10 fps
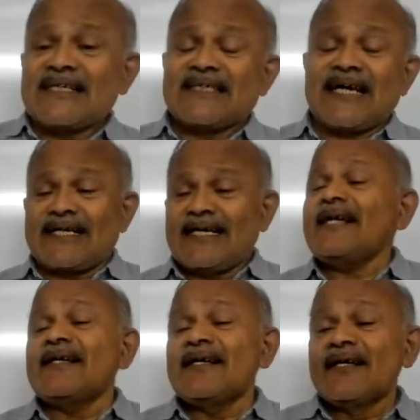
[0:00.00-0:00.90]
is added,
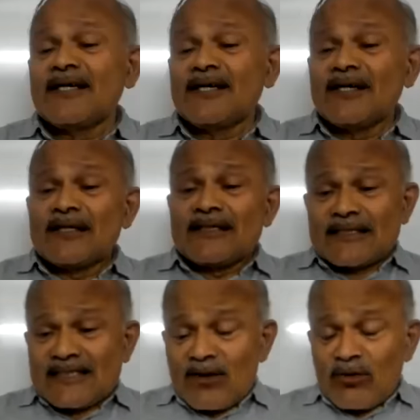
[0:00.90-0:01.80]
the
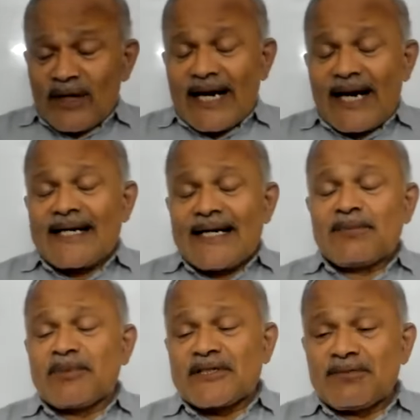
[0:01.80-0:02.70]
silver
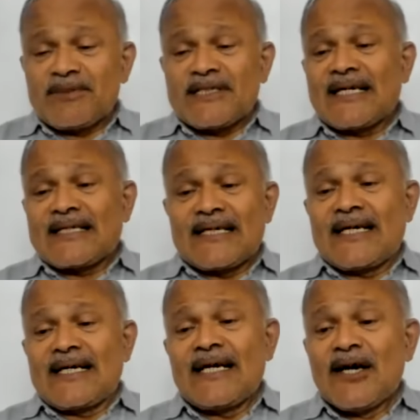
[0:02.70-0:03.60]
iodide
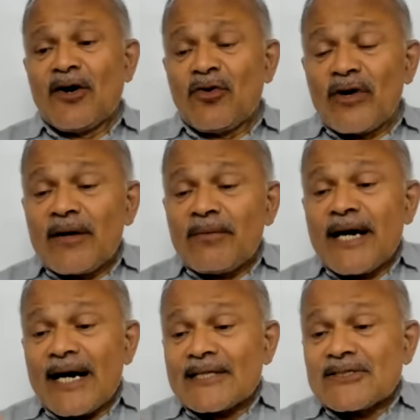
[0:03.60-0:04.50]
precipitated will be
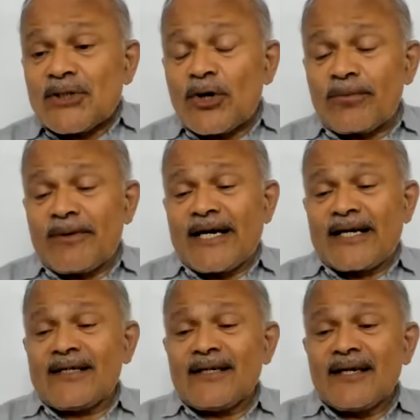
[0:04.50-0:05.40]

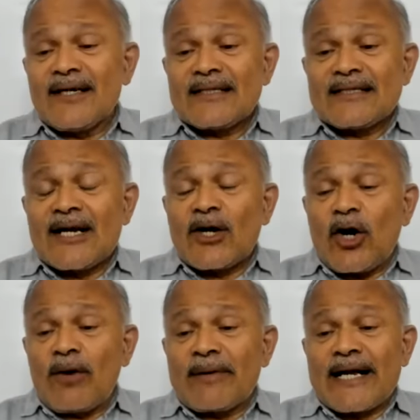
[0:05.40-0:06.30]
absorbing the
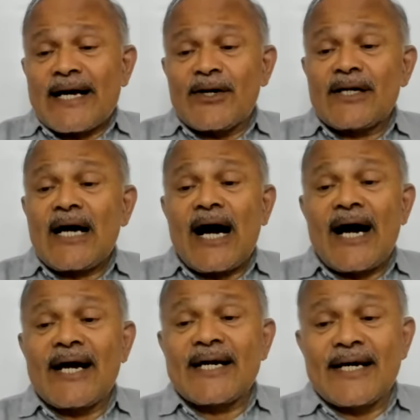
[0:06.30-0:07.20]
common ion,
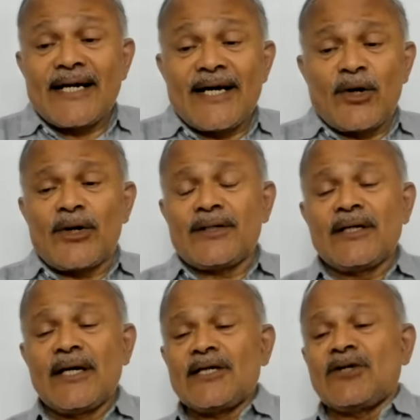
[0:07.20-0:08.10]
iodide ion.
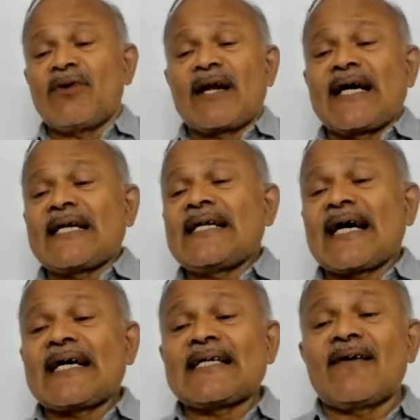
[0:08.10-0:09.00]
You will get
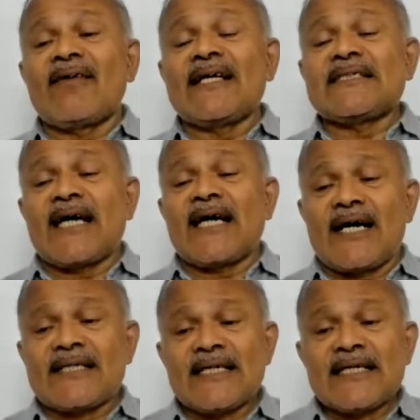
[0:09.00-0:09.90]
negatively
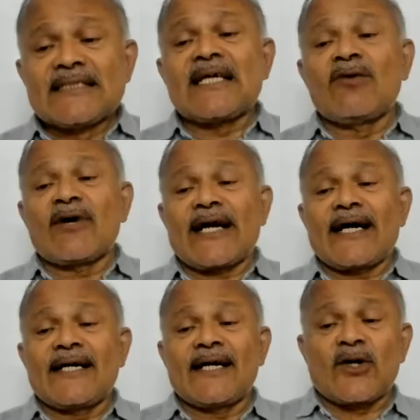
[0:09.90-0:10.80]
charged silver
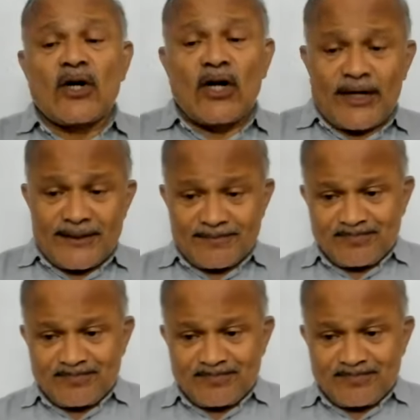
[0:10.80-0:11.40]
iodide colloid.